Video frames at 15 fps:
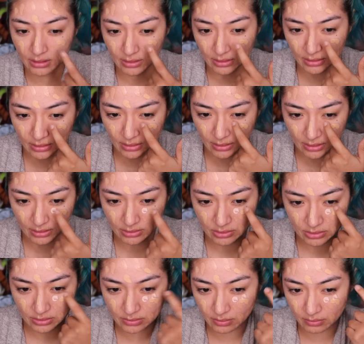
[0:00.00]
And then
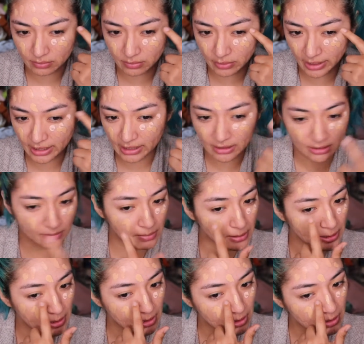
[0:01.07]
just brighten up
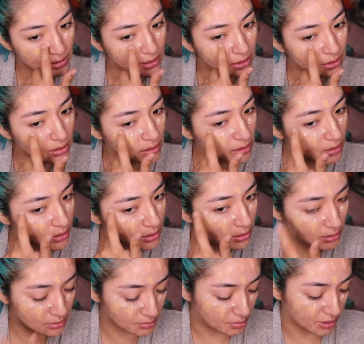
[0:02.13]

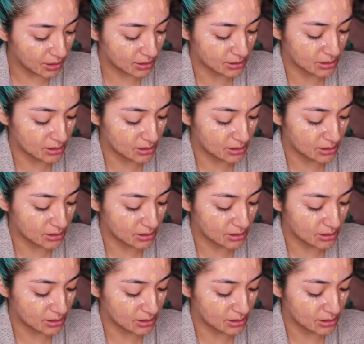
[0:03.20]
a bit.